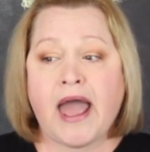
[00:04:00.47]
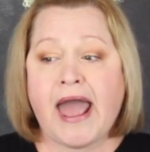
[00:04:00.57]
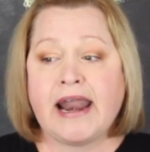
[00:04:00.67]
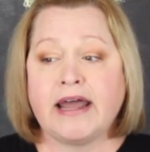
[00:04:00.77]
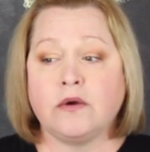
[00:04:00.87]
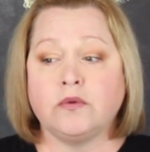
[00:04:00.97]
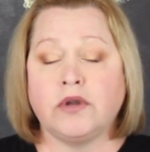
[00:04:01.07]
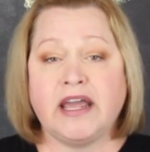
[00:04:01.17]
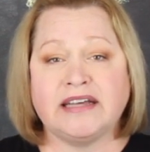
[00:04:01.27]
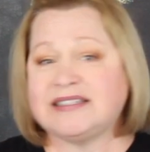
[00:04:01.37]
and I
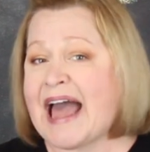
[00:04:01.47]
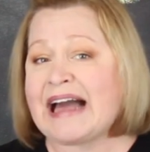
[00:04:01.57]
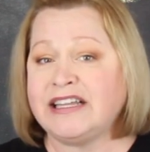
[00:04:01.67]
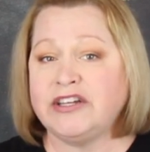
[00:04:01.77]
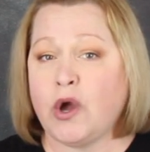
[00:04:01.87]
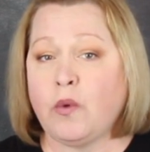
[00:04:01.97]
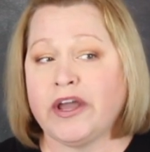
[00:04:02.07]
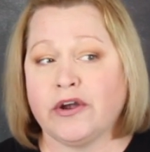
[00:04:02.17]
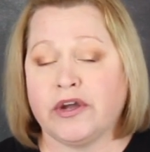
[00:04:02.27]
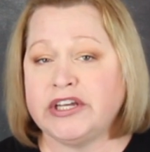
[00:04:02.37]
don't exactly know
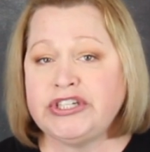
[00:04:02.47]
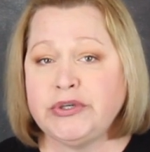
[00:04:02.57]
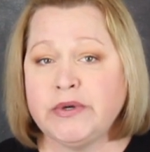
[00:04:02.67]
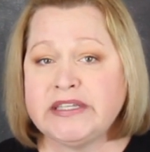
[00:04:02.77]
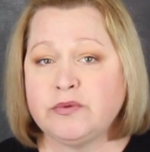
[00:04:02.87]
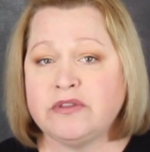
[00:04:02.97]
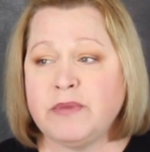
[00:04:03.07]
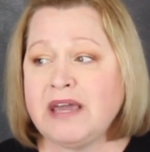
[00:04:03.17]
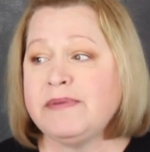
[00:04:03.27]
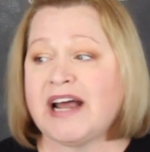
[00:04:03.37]
what your issue is with
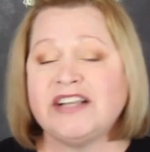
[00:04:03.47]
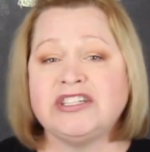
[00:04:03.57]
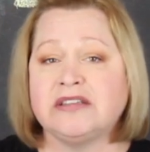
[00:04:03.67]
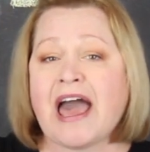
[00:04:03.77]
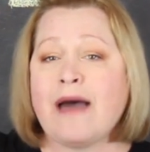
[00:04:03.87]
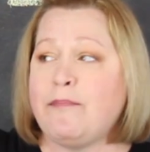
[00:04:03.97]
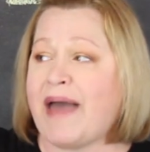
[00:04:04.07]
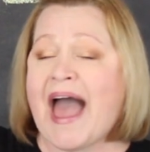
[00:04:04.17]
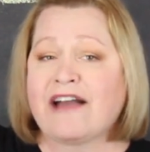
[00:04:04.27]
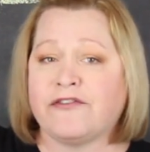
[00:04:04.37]
me, but I just got
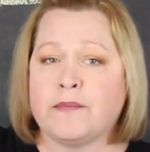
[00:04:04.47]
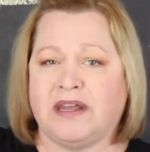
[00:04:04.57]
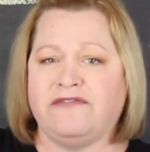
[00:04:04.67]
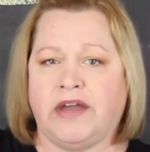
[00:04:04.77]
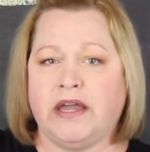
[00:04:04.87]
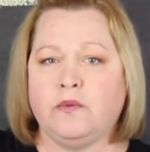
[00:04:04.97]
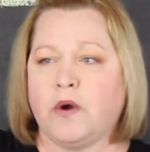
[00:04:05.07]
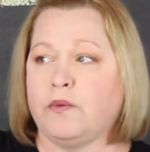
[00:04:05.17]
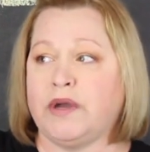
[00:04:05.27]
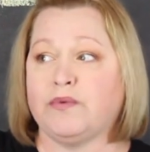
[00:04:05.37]
back from an event
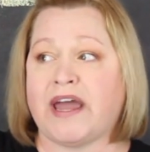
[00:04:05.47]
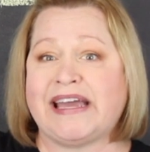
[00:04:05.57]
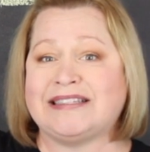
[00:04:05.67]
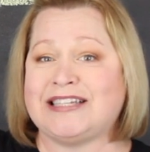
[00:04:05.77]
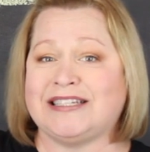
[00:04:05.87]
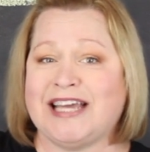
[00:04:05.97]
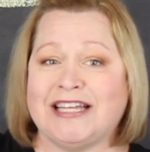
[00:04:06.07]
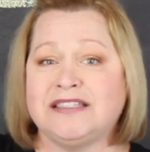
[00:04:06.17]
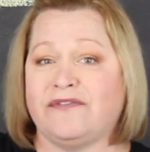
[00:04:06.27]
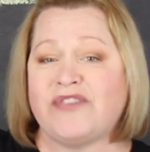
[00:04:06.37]
where we raised
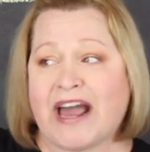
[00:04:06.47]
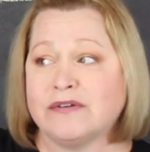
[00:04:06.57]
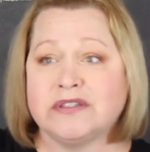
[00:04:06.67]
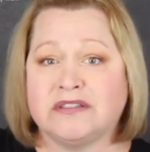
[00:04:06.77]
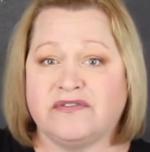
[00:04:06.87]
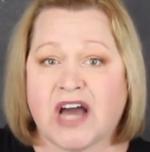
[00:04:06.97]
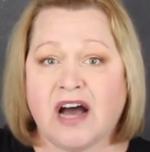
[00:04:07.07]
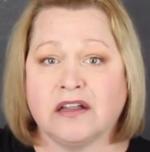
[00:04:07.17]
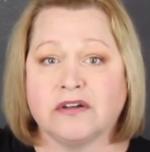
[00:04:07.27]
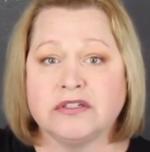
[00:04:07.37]
tens of thousands of
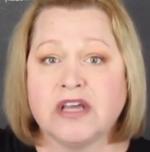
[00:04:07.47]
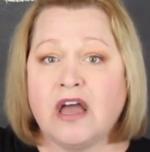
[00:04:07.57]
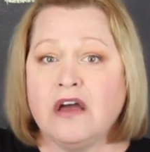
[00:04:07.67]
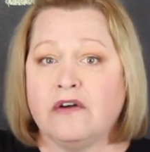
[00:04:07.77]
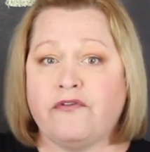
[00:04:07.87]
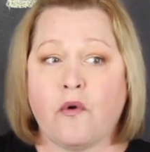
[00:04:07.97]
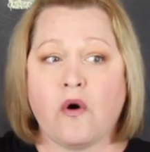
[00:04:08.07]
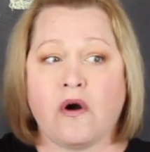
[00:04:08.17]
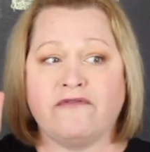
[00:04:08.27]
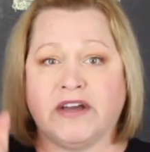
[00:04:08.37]
dollars
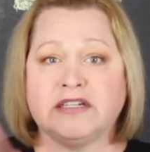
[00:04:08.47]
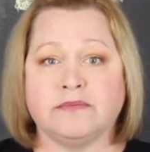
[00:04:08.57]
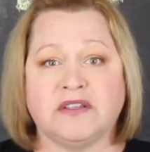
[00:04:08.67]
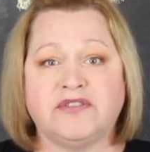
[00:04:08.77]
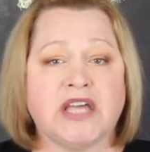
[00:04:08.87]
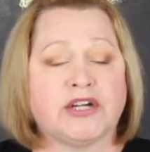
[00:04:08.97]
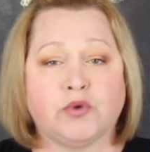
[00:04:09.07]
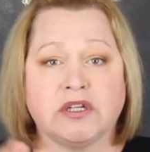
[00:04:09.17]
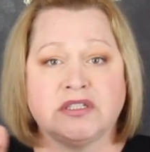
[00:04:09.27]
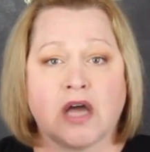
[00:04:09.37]
for victims of
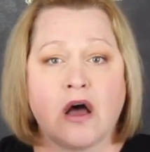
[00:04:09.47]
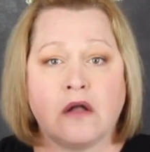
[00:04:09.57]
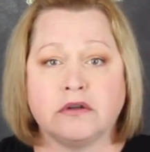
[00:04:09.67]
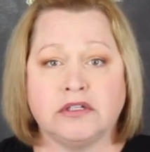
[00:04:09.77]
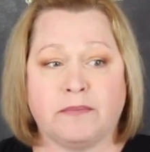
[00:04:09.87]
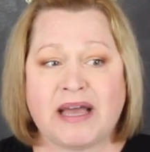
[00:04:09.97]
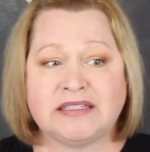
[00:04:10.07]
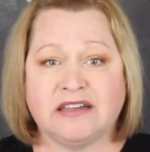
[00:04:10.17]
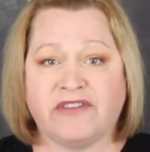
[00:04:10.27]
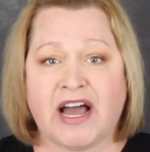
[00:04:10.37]
sexual assault,
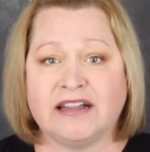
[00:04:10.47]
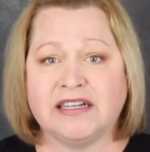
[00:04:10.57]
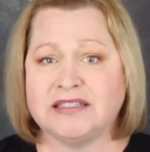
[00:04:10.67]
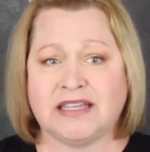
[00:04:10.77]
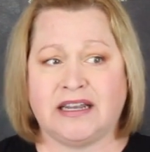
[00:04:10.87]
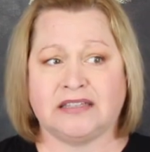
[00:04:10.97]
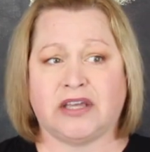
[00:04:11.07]
domestic violence, and